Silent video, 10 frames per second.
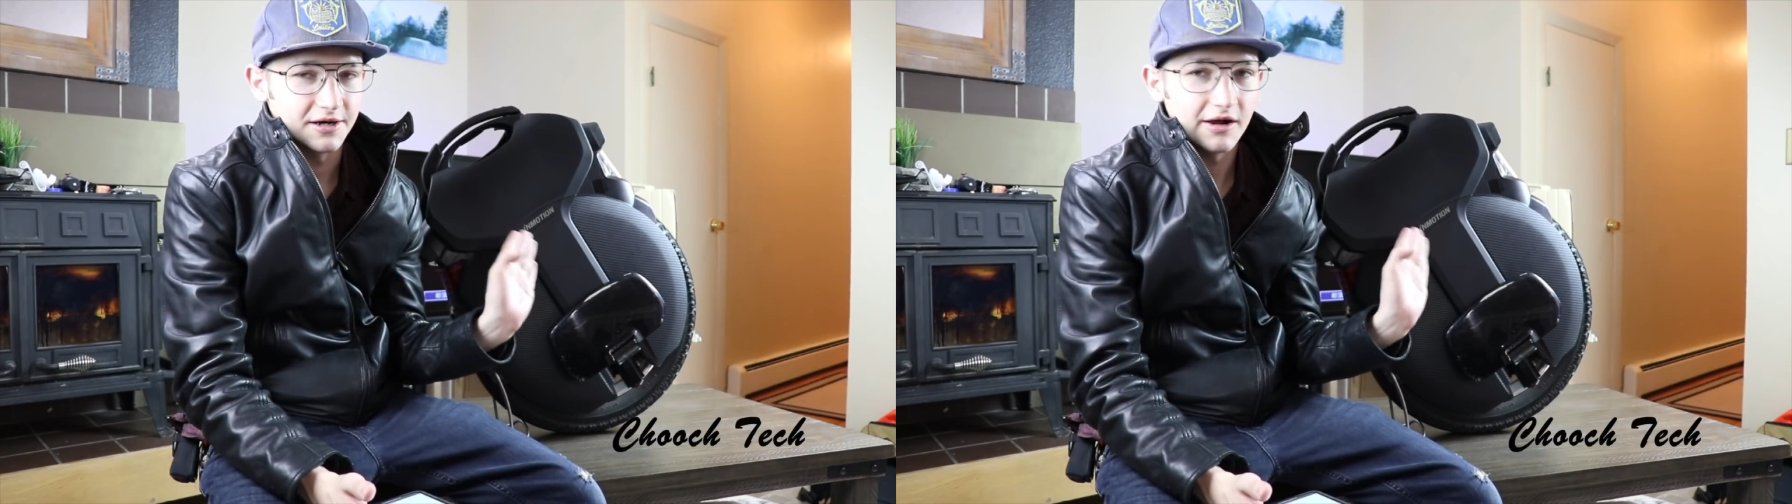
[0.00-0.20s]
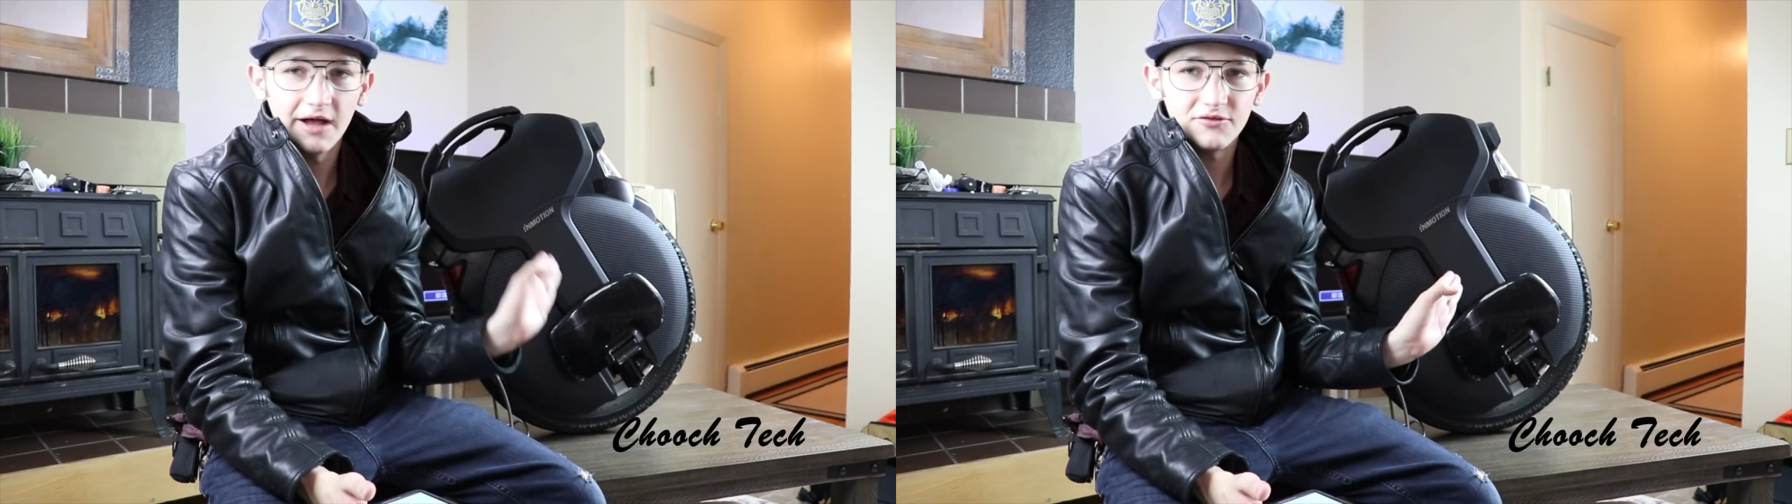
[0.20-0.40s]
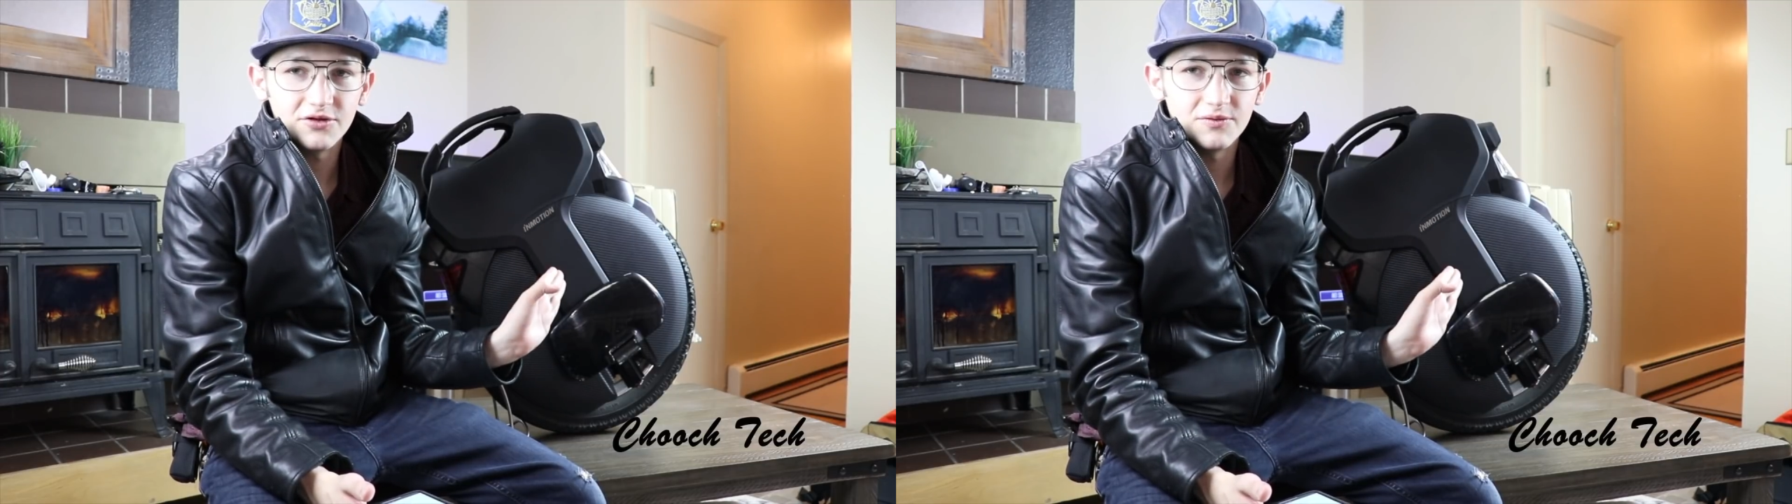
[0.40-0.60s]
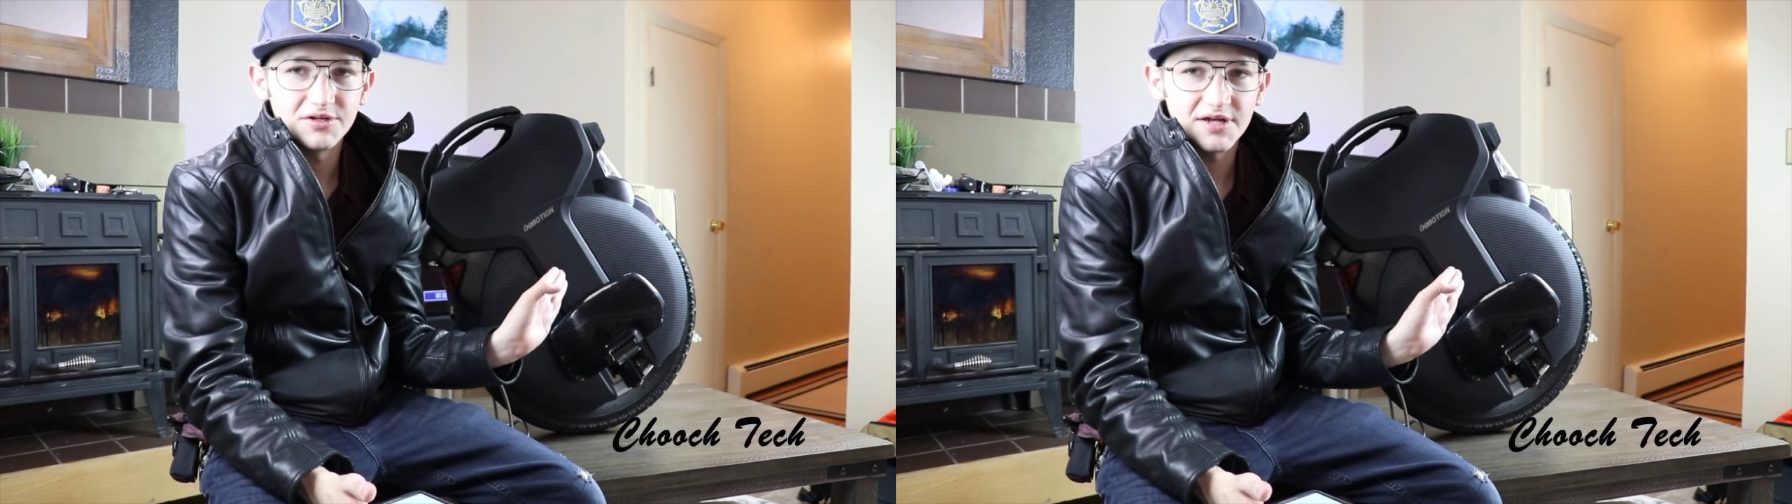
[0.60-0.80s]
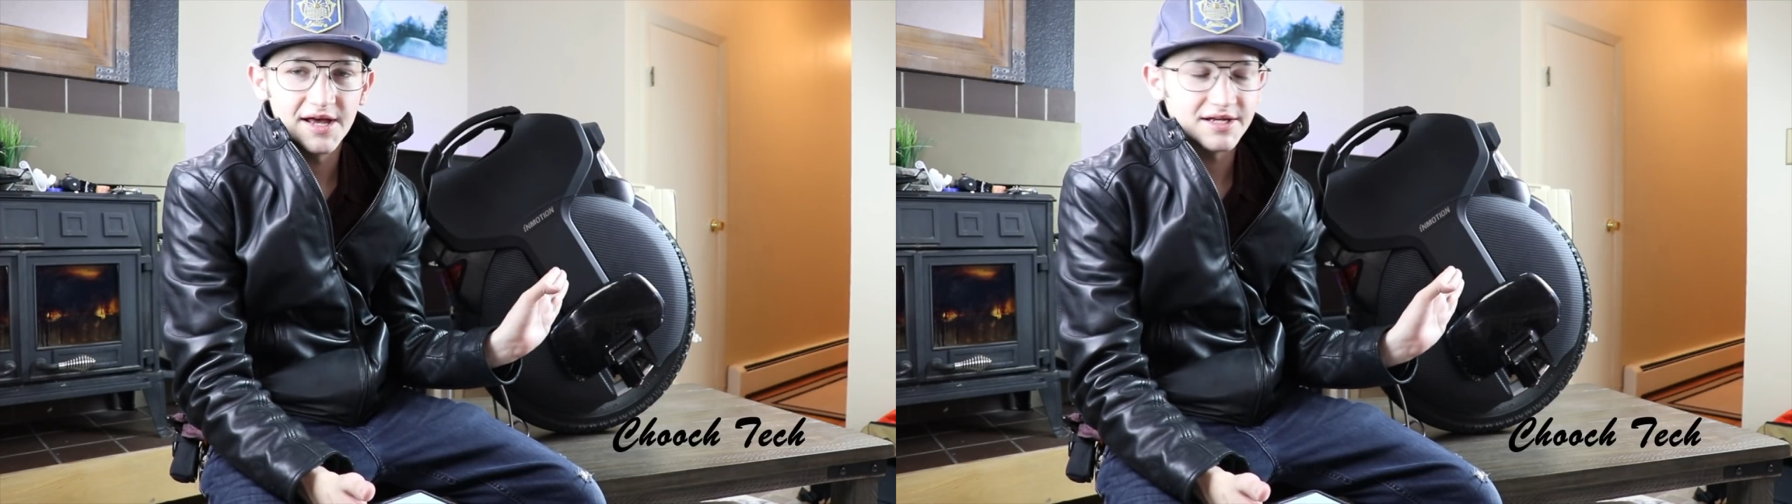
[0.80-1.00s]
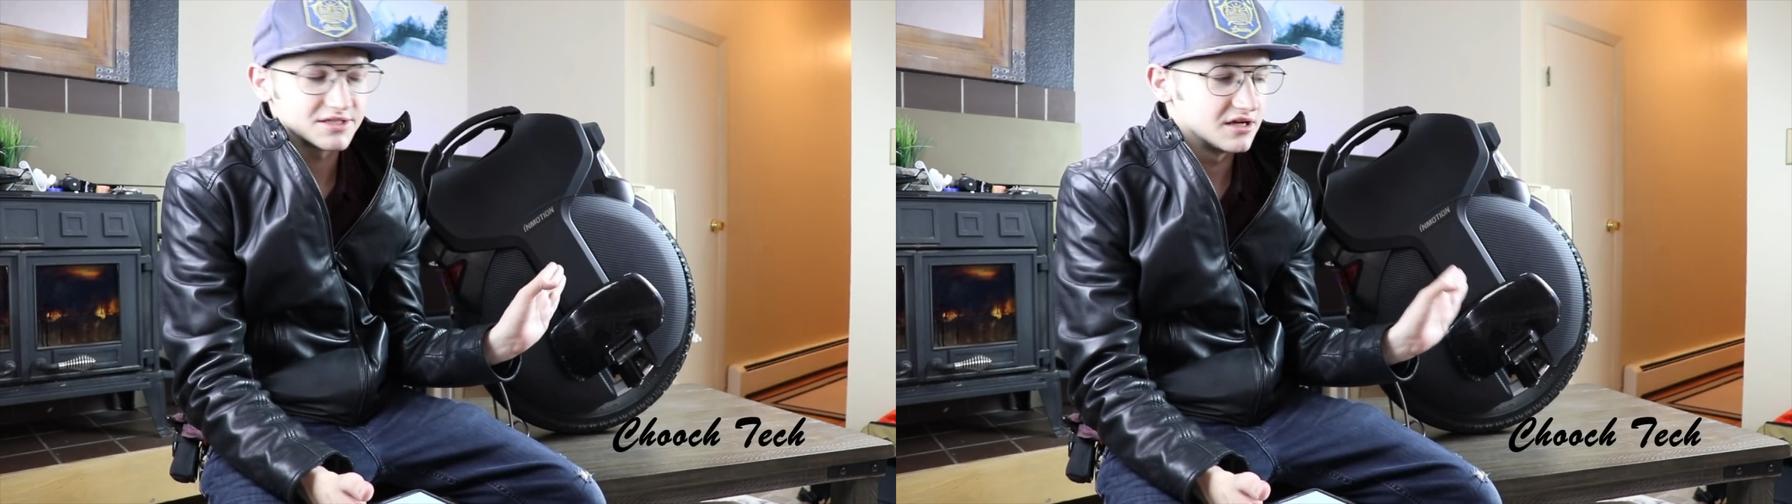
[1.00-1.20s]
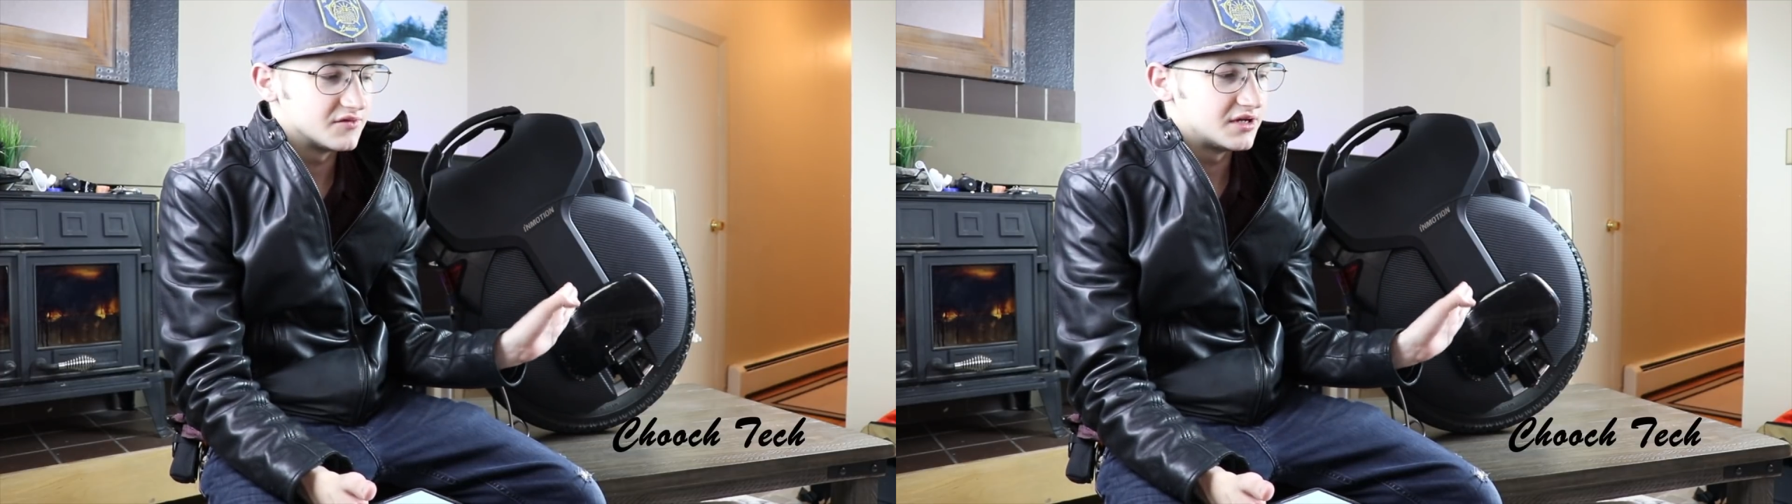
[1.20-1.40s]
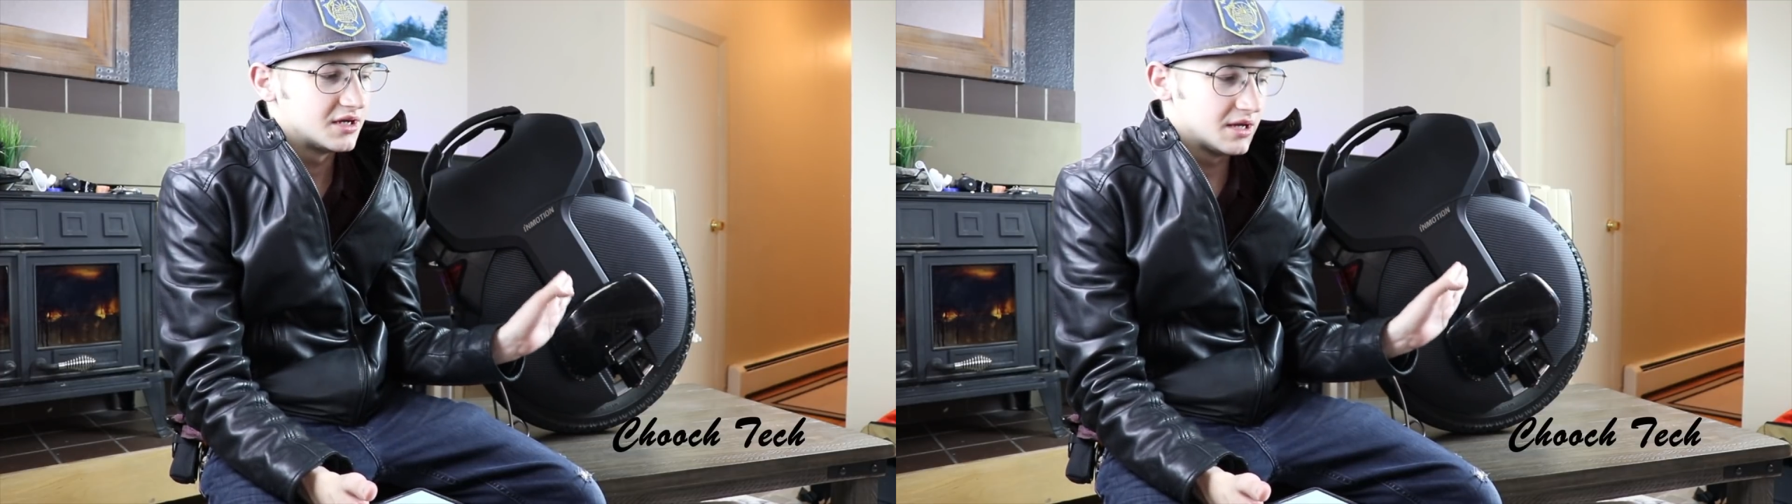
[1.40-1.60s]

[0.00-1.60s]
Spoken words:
I'll have to do a test of it,